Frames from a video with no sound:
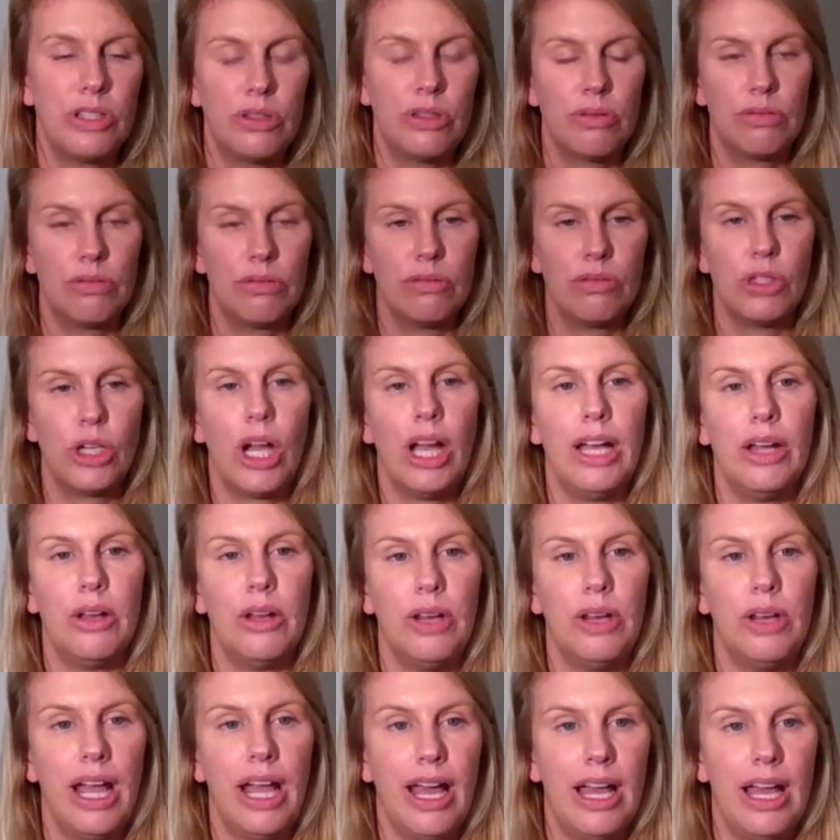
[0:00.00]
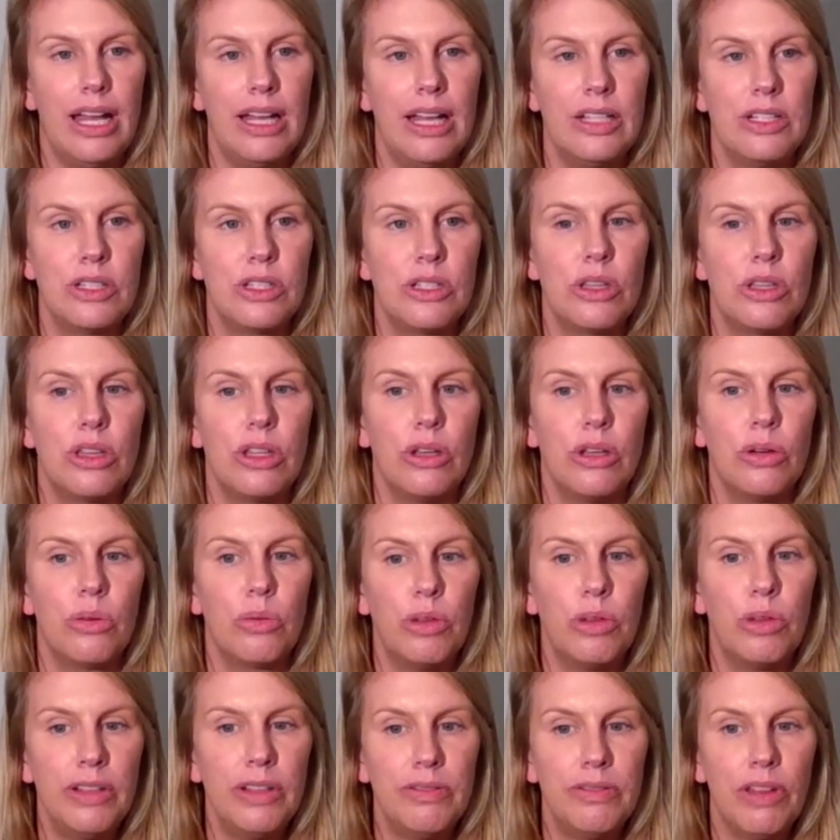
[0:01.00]
a child has
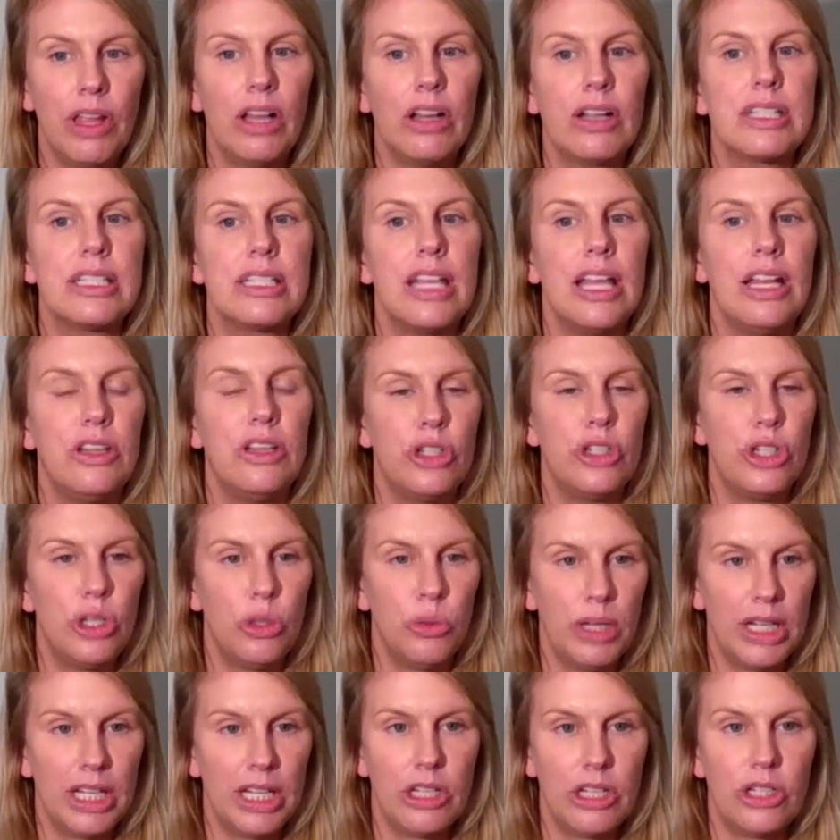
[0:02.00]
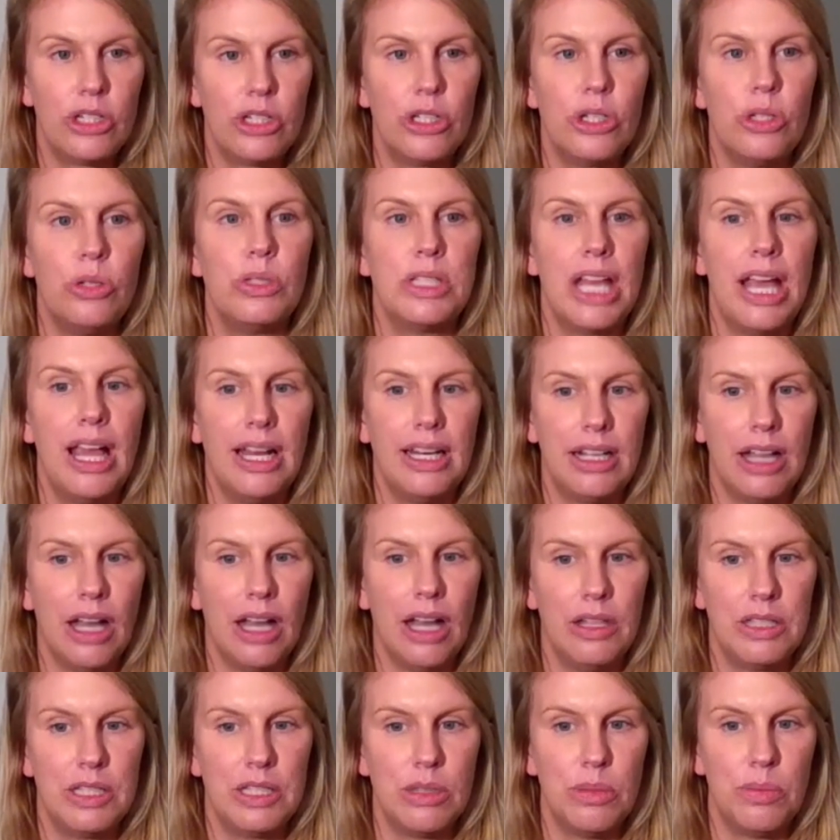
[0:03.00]
the reflux and chewing issues and
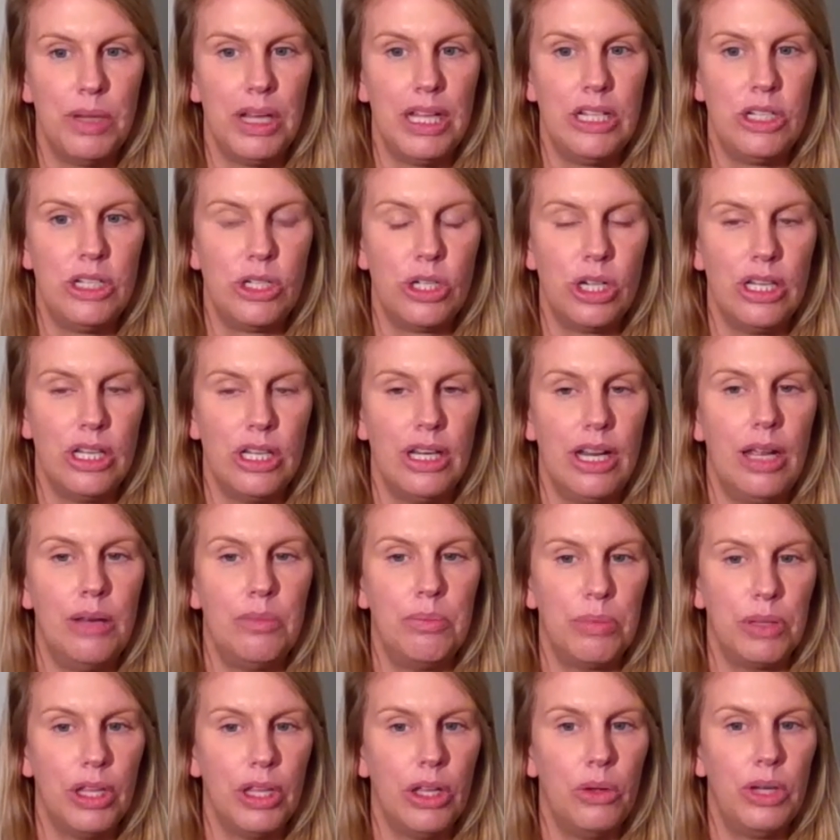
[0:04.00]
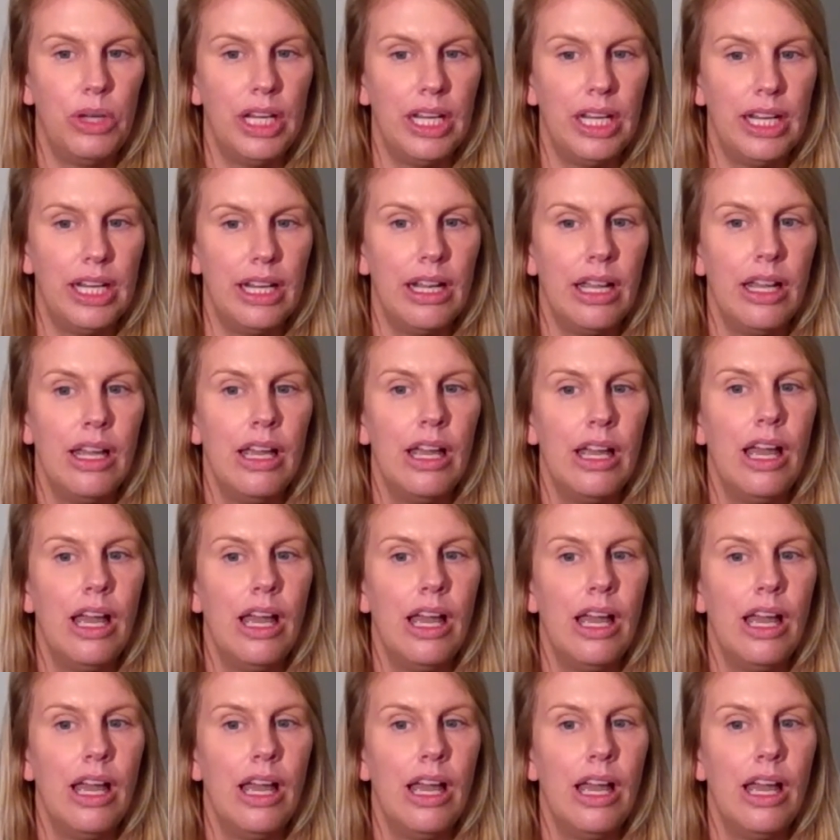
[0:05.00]
constipation and bloating,